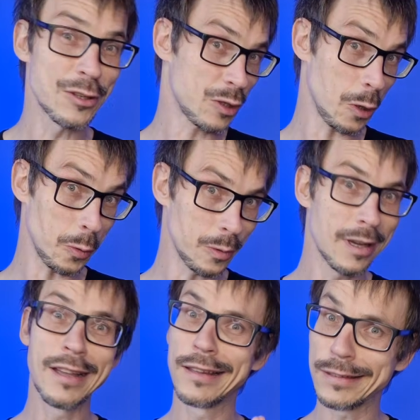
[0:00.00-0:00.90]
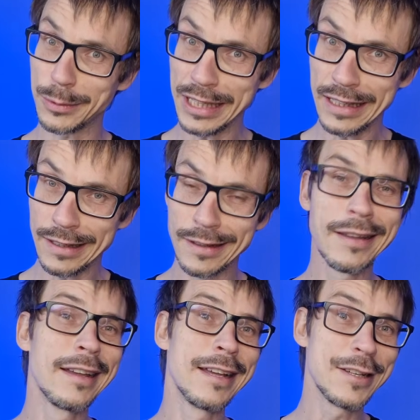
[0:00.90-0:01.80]
So, 3,
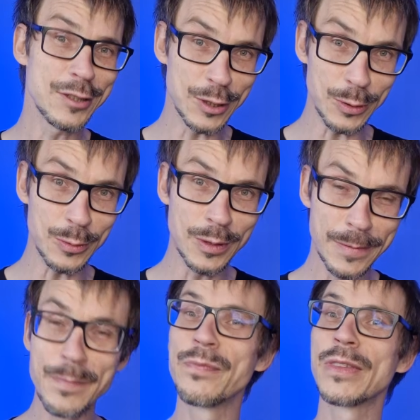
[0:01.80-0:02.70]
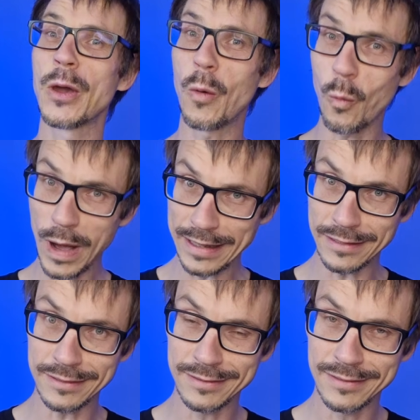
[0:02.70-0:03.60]
2, 1.